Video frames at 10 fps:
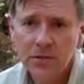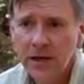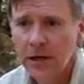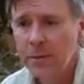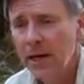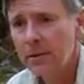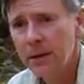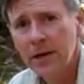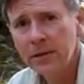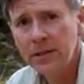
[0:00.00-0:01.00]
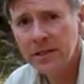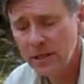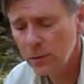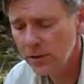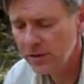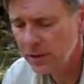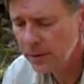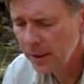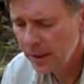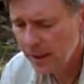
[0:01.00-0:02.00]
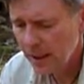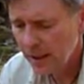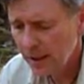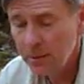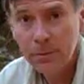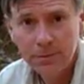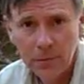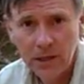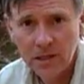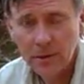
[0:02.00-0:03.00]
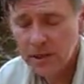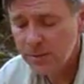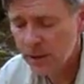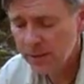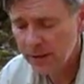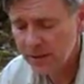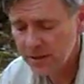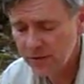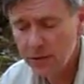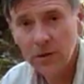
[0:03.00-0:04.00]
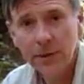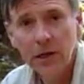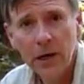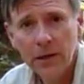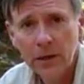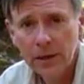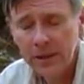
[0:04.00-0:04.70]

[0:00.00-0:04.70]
you've got to pack batteries in with you, and possibly spare batteries if you're going to be gone long